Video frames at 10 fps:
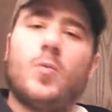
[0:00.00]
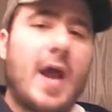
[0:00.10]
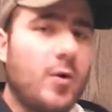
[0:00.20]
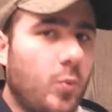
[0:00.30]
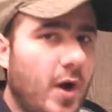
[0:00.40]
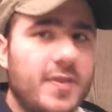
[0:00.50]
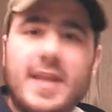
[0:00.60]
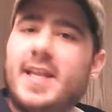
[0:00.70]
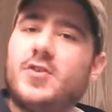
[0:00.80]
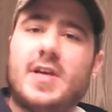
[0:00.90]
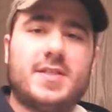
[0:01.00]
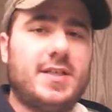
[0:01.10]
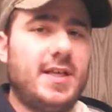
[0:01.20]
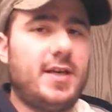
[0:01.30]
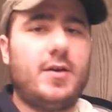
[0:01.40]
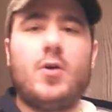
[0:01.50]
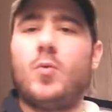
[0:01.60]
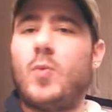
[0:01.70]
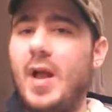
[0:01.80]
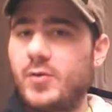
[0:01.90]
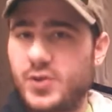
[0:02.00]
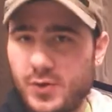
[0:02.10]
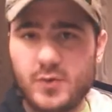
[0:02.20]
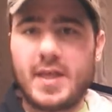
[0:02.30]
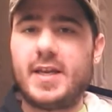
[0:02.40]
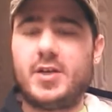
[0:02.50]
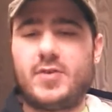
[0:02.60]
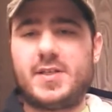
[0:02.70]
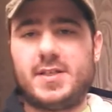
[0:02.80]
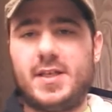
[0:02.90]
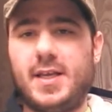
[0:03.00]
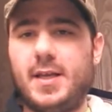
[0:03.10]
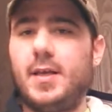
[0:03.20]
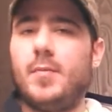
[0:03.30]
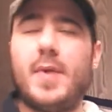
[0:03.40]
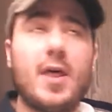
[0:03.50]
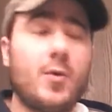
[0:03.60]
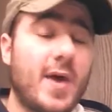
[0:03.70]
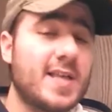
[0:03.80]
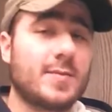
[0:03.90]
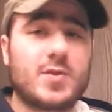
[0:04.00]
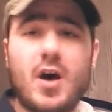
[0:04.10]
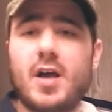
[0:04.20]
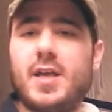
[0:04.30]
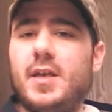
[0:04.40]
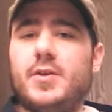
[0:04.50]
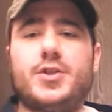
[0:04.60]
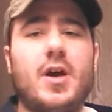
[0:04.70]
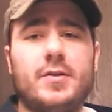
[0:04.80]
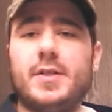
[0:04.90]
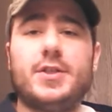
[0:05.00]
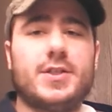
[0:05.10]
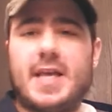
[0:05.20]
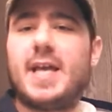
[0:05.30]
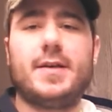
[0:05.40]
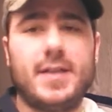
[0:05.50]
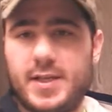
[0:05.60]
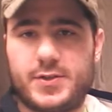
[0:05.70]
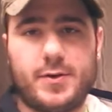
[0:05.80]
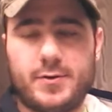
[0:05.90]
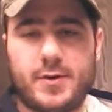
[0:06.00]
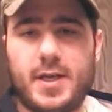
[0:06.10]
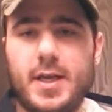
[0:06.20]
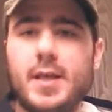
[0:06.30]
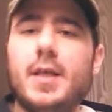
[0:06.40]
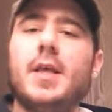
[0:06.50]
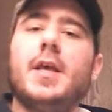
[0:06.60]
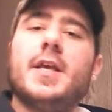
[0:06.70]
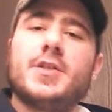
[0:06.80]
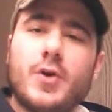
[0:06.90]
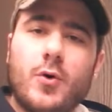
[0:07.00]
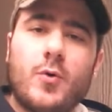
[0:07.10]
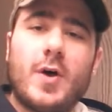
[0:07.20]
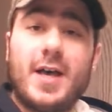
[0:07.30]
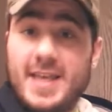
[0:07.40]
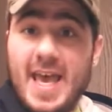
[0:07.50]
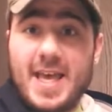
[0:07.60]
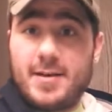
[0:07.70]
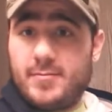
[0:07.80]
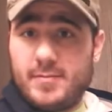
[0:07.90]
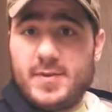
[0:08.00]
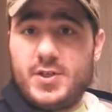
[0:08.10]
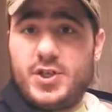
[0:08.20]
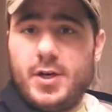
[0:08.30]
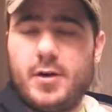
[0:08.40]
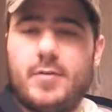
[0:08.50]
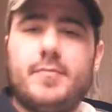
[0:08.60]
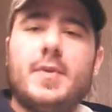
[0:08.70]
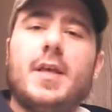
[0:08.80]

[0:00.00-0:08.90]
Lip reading: Round 1, they didn't address a need. Round 2, they didn't address a need. And by the way, as I'm talking, Sean Lee just had knee surgery. So, again, this year.